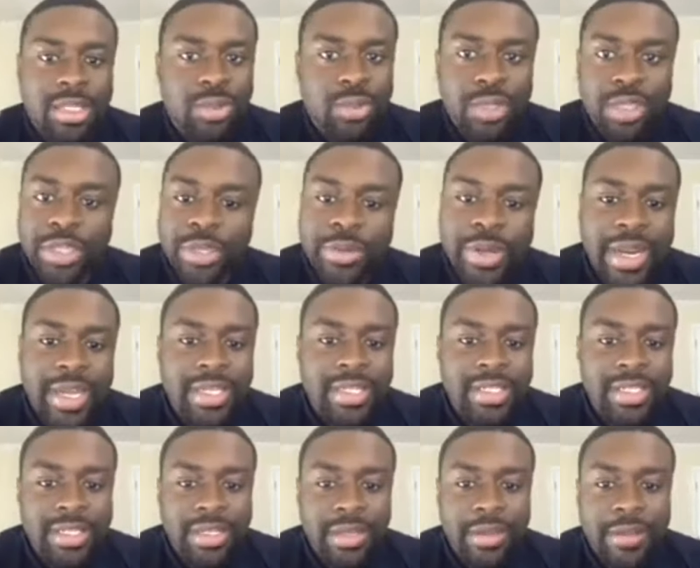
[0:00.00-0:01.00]
it's really
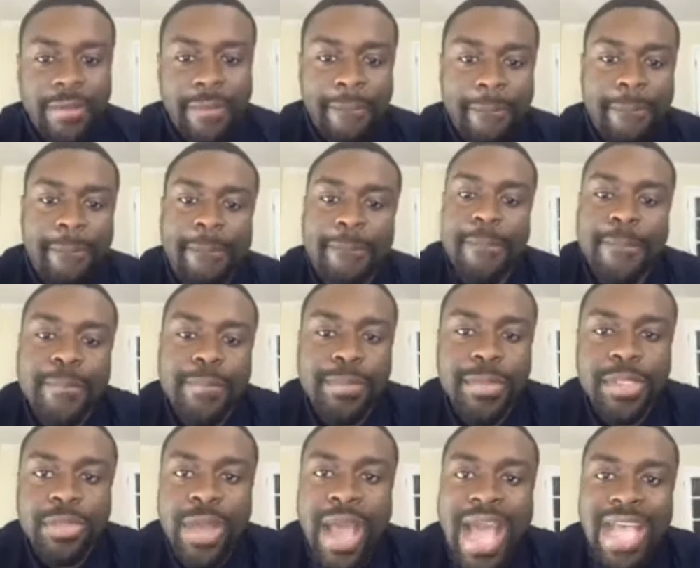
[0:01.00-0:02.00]
crazy.
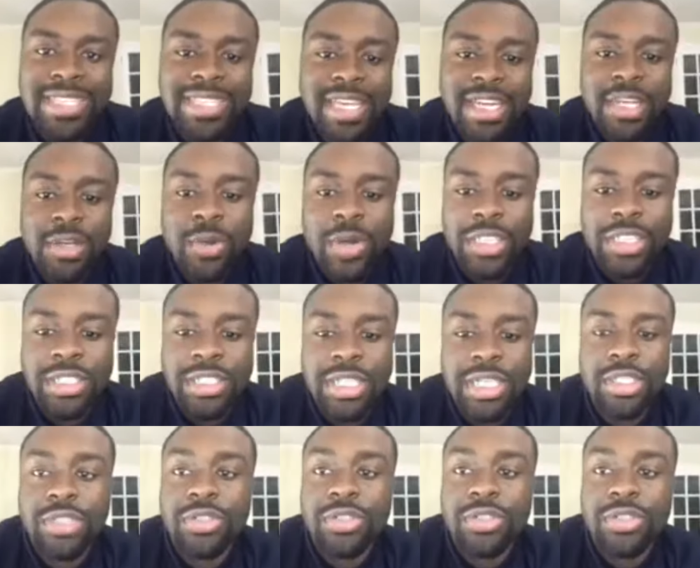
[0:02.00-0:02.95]
So ask any questions that